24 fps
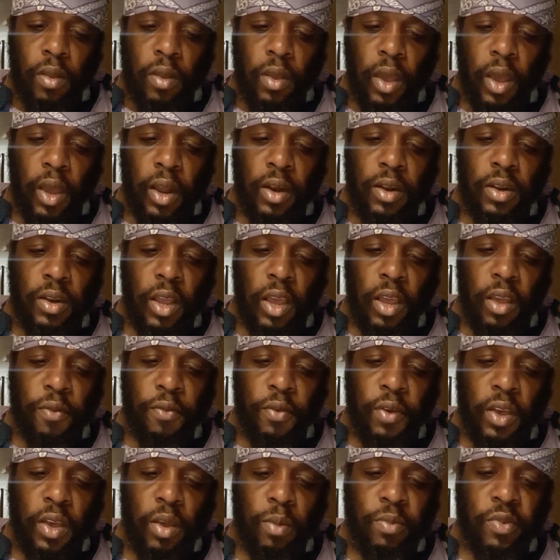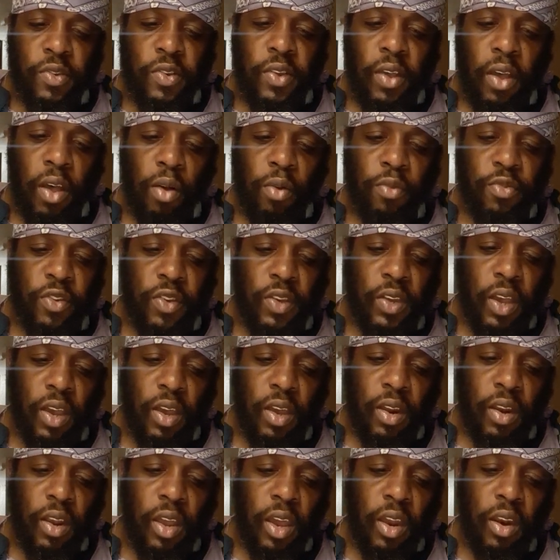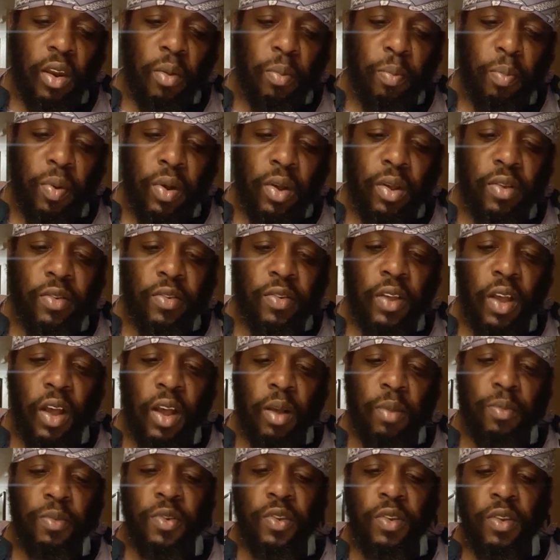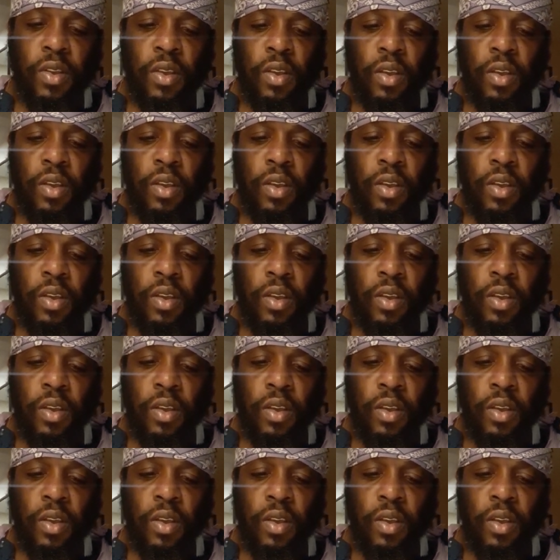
And David himself said in the book of Psalms,